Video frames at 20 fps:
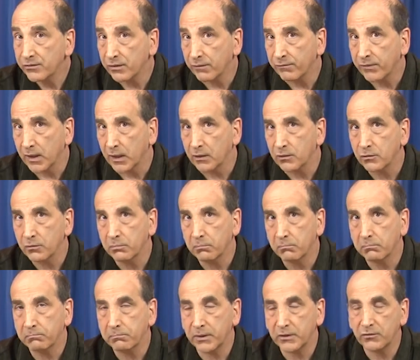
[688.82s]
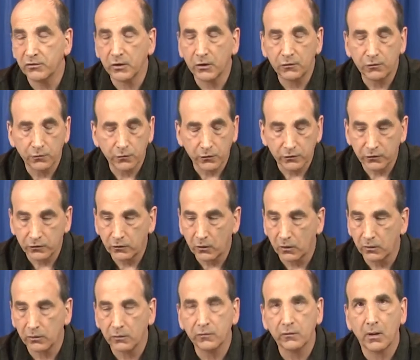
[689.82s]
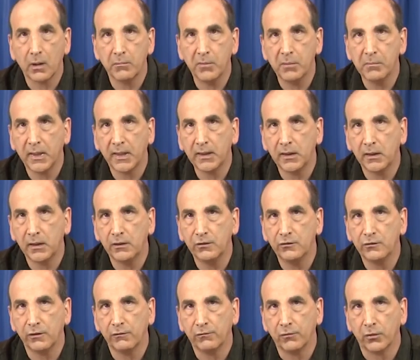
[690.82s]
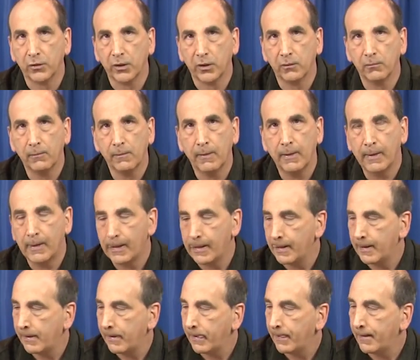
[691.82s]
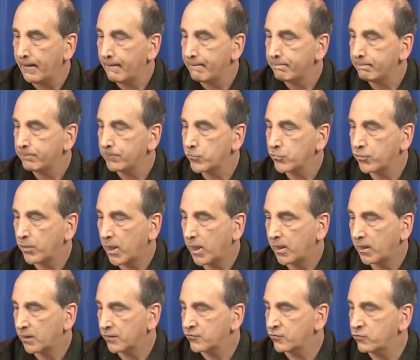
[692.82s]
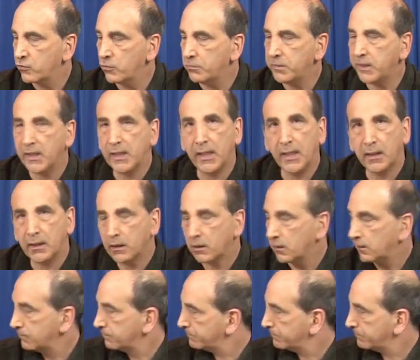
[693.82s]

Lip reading: of things, but just for starters, let me make it easy for you. Try a Sumi ink